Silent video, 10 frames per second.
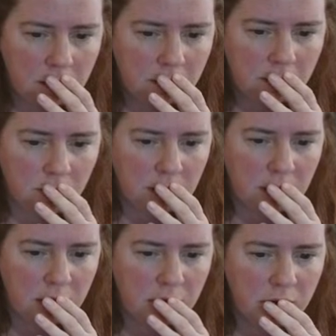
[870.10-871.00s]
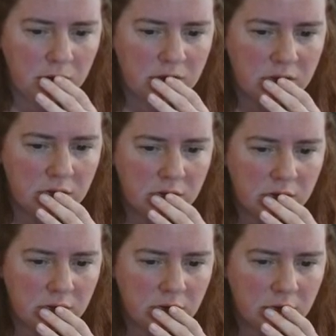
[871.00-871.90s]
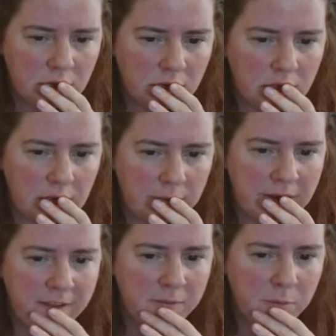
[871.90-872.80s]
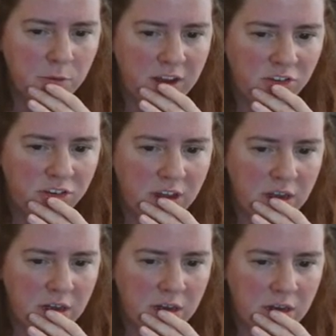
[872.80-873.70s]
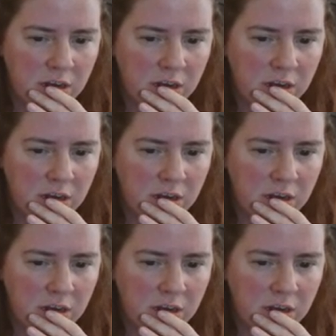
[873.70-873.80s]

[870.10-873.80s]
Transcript: So cute. The theme and inspiration.